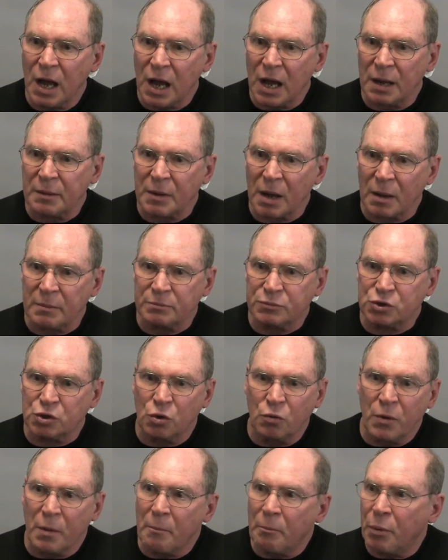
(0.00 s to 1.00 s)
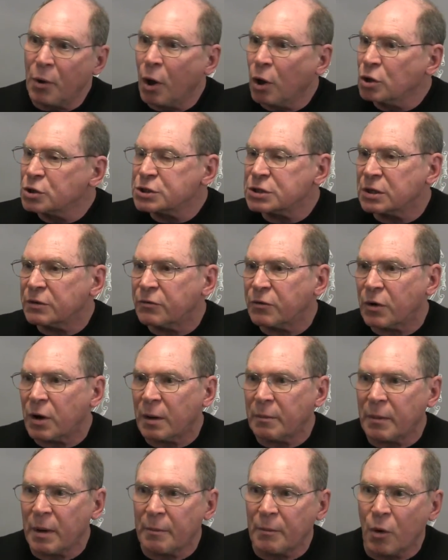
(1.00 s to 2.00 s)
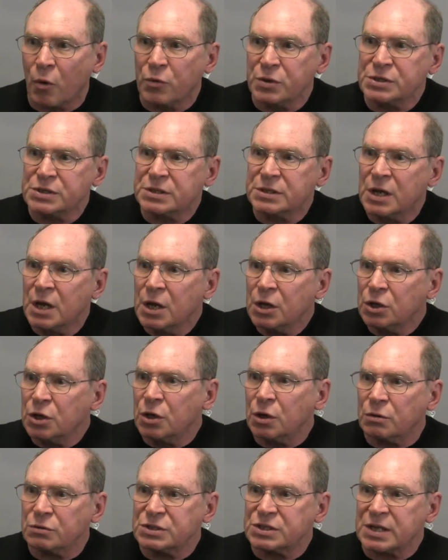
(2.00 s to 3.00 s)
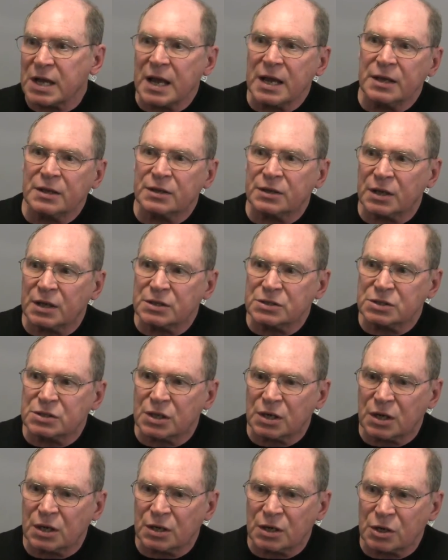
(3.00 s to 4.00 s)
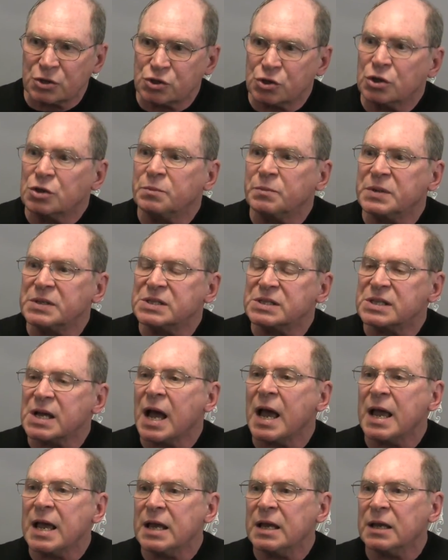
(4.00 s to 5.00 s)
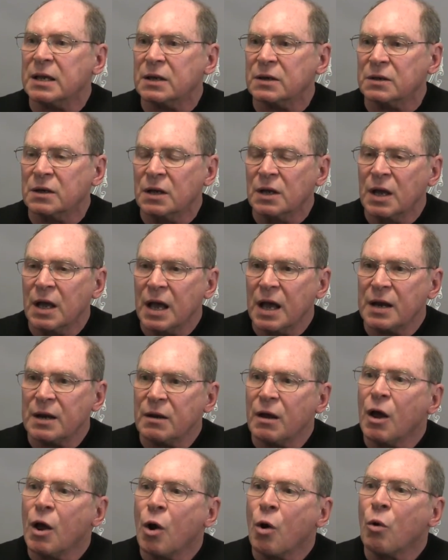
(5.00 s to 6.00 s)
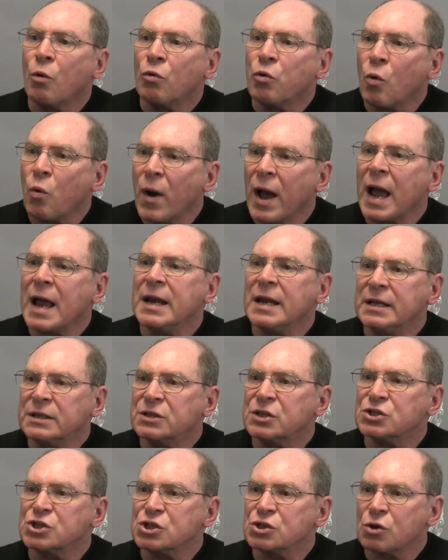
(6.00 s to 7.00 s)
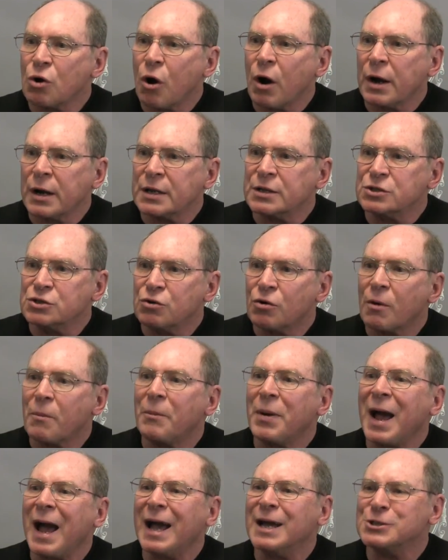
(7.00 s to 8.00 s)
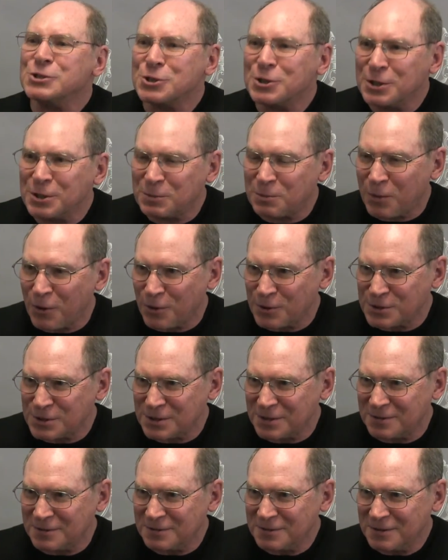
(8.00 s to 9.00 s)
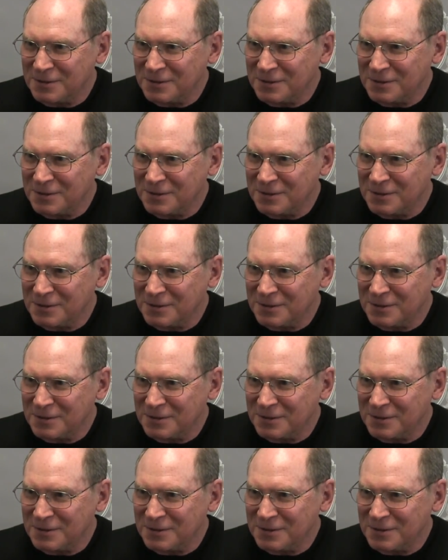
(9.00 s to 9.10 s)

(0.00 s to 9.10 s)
I'm too impulsive, or I'm always, you know, saying things that I shouldn't be saying, and the way I need to start is you're a passionate person.